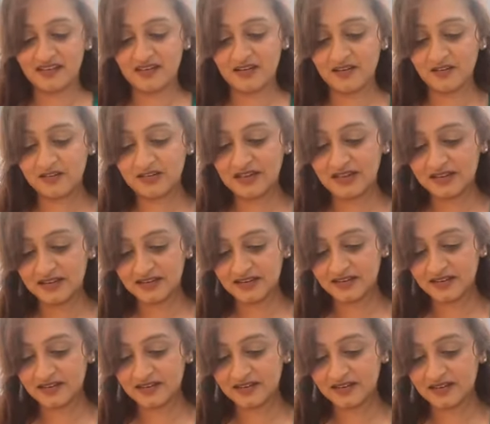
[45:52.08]
Hold on.
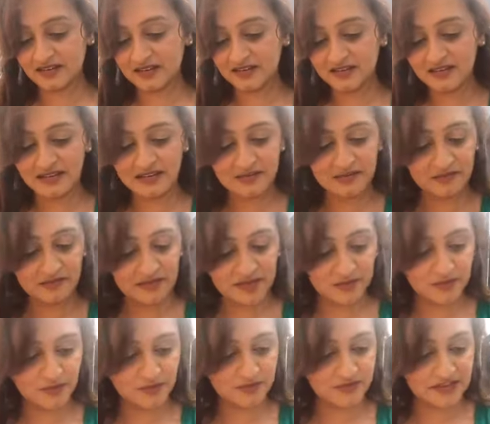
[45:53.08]
Let me
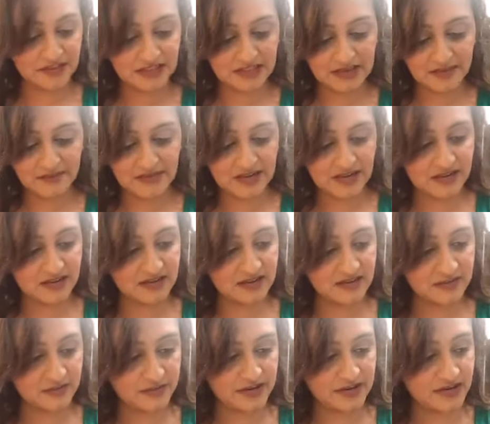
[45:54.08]
move the lemon out of
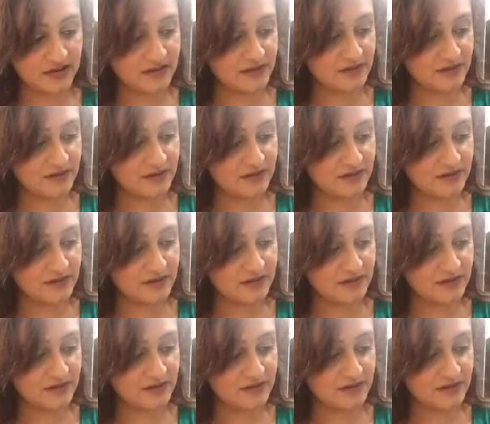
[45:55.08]
the way.